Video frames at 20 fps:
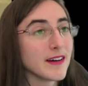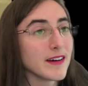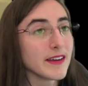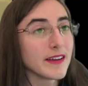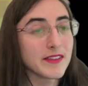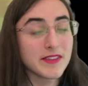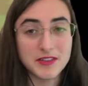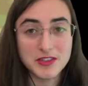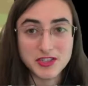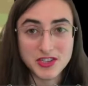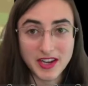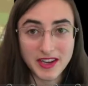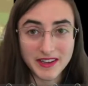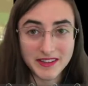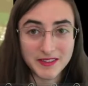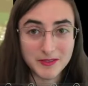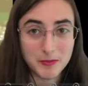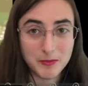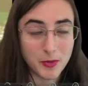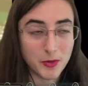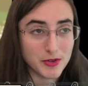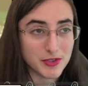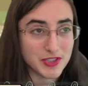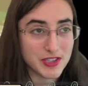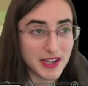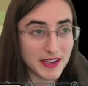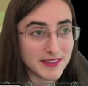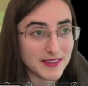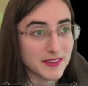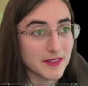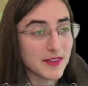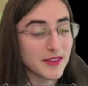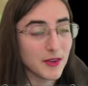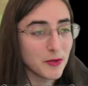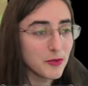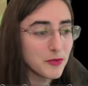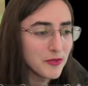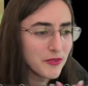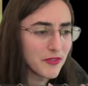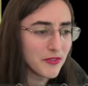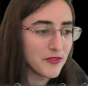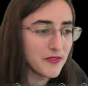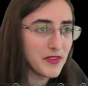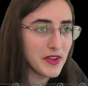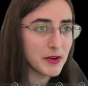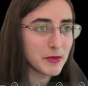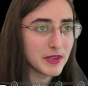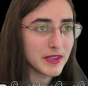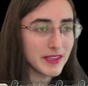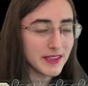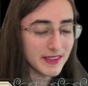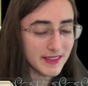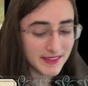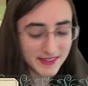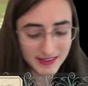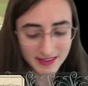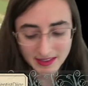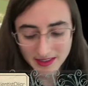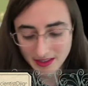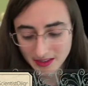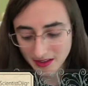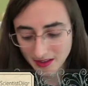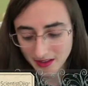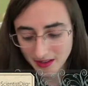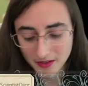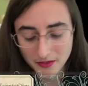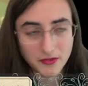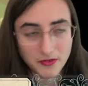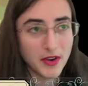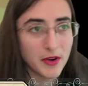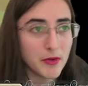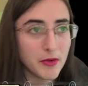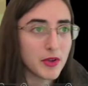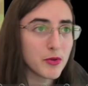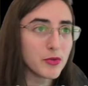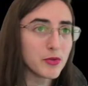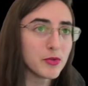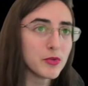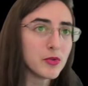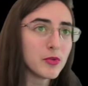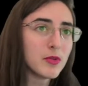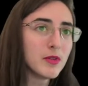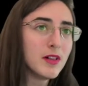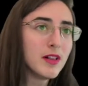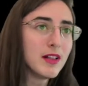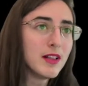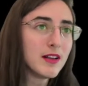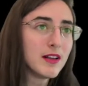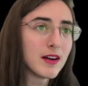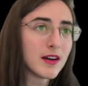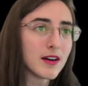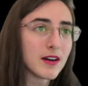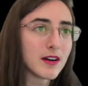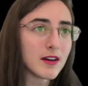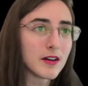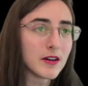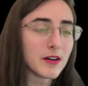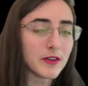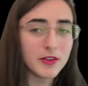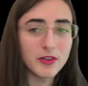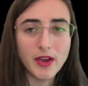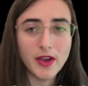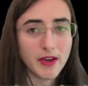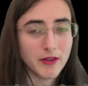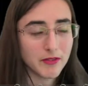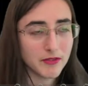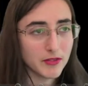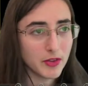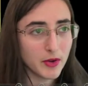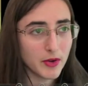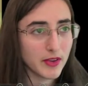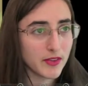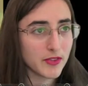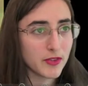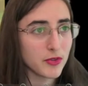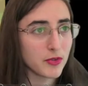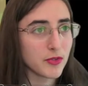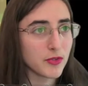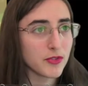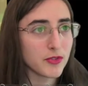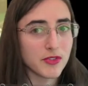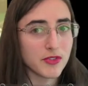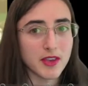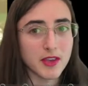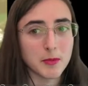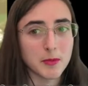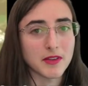It's a giant Port Jackson, so very easy, very cool. You have no excuse to skip